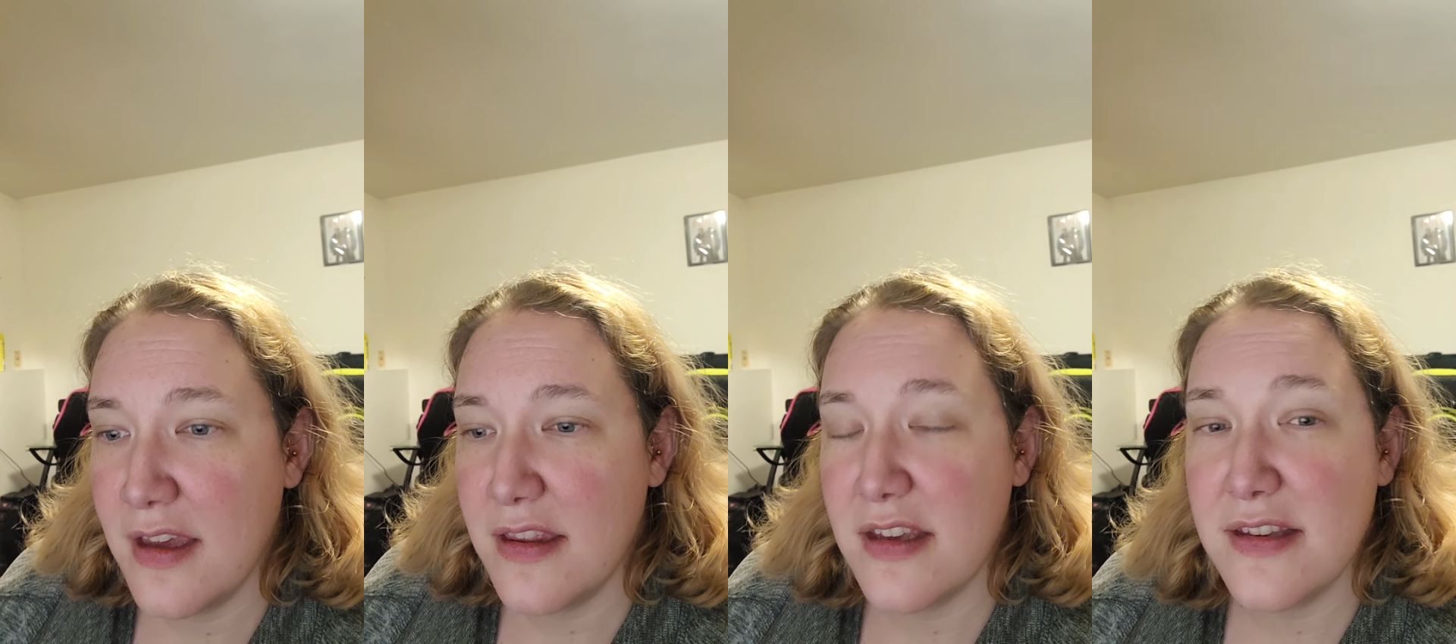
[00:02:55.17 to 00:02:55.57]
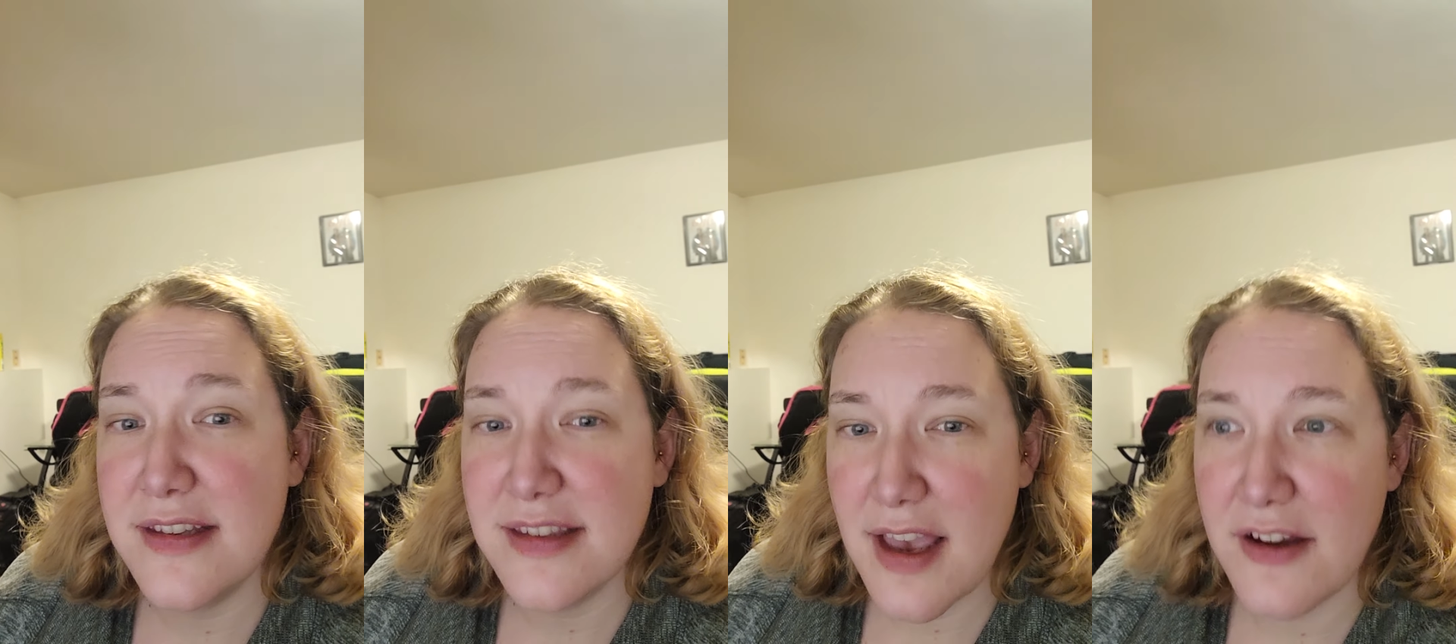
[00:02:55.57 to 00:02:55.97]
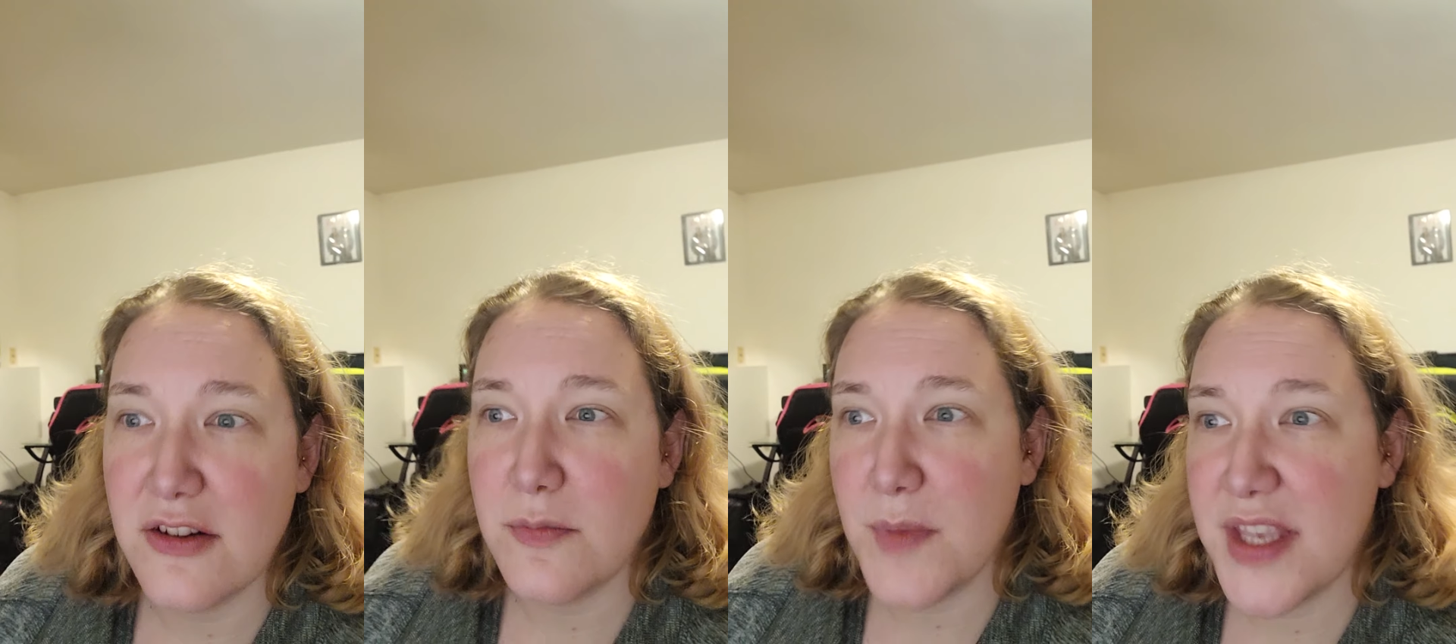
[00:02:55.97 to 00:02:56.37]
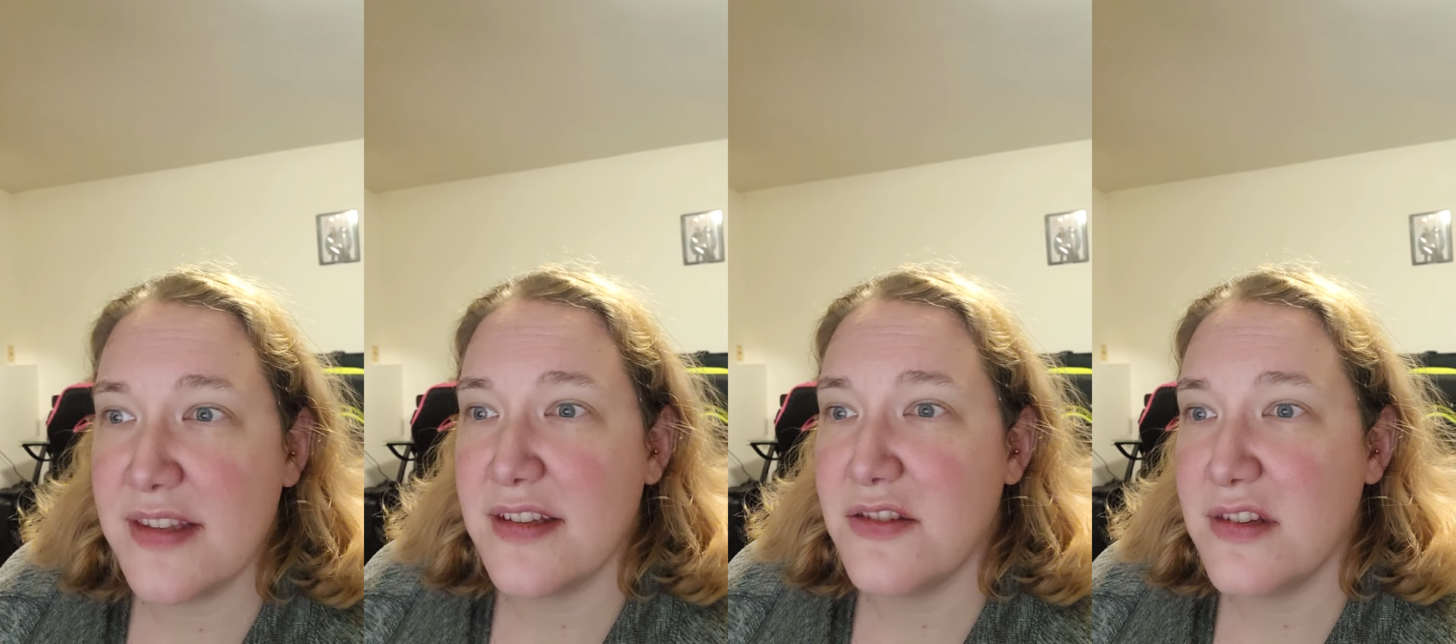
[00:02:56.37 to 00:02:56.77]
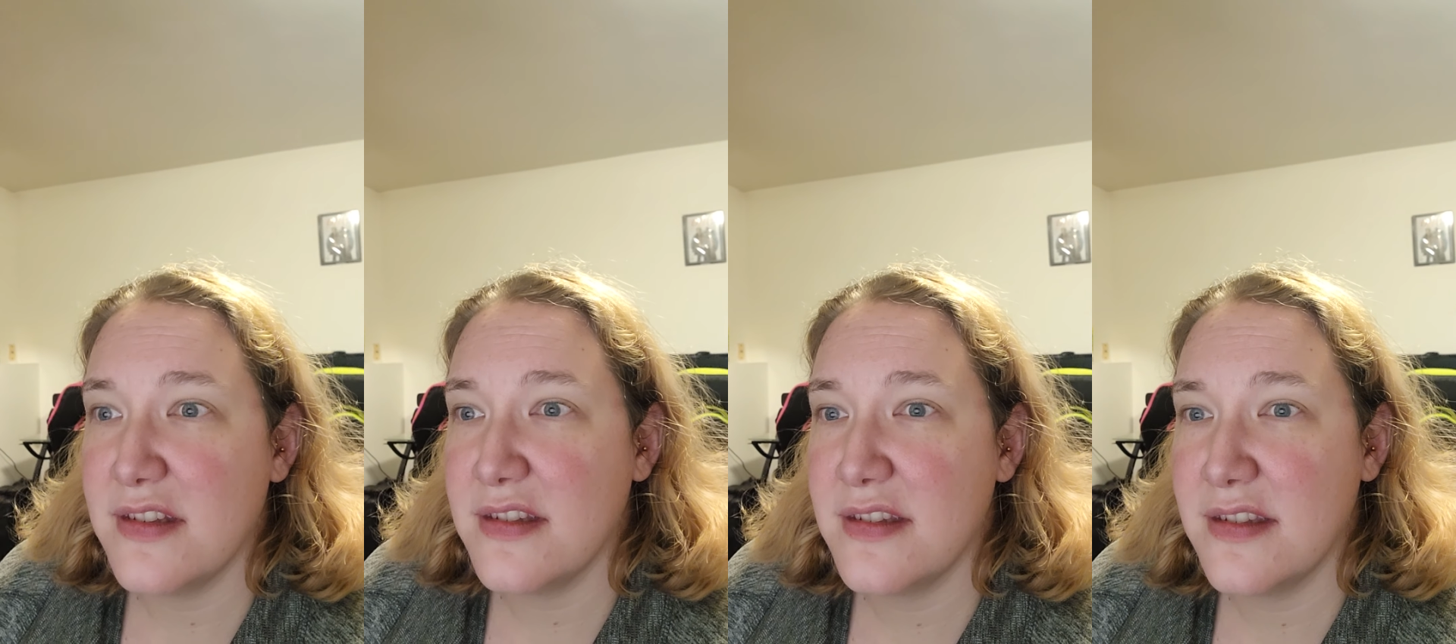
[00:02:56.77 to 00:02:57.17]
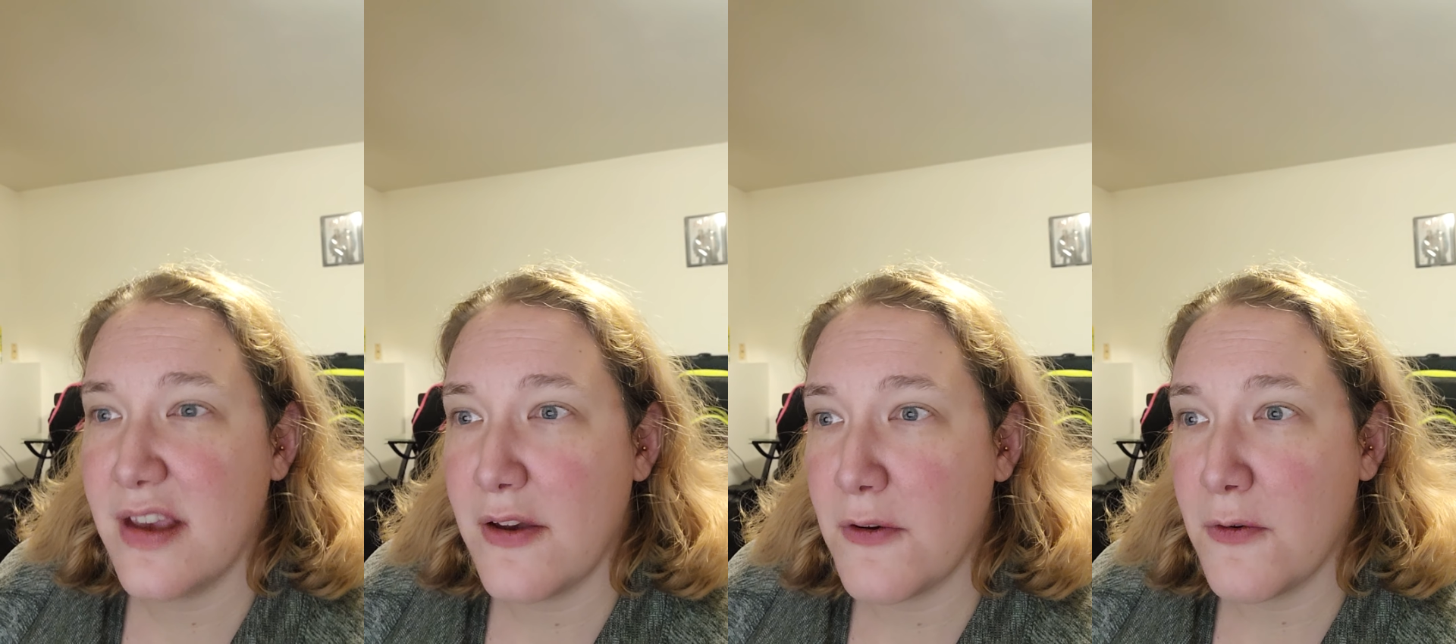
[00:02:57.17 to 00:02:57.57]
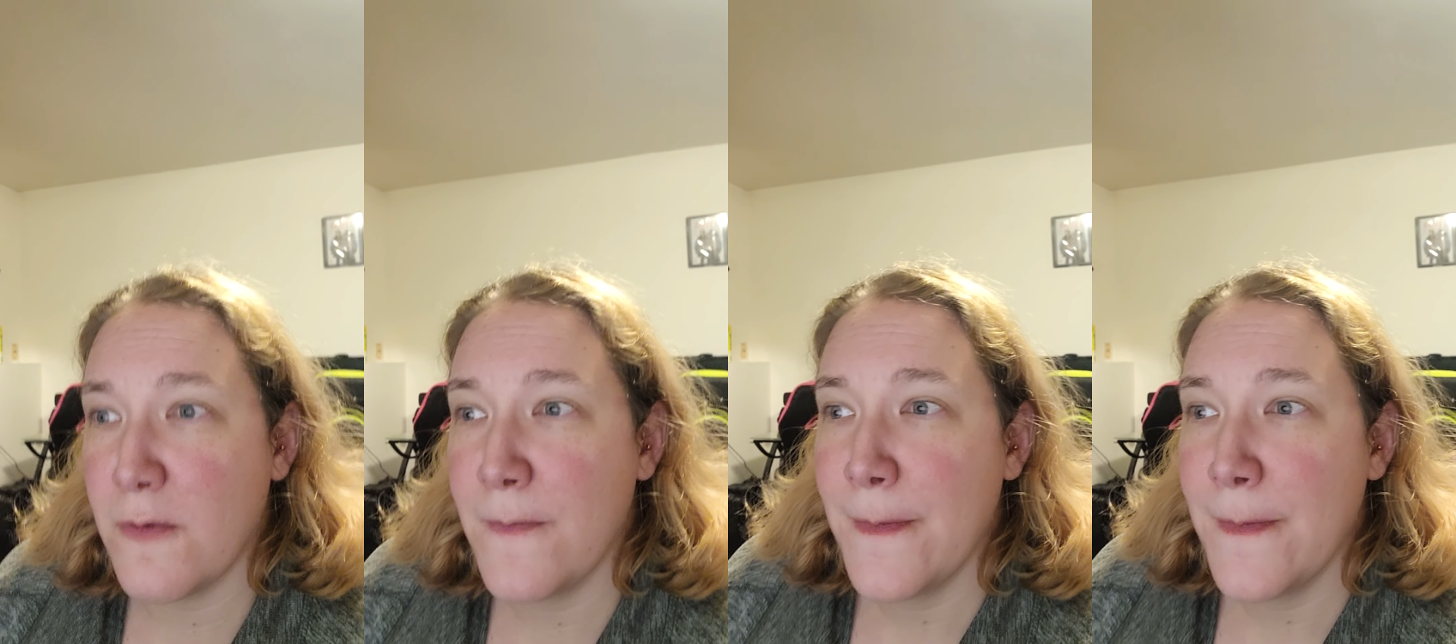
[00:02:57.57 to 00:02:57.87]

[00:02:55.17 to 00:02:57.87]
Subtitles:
the desired messages. So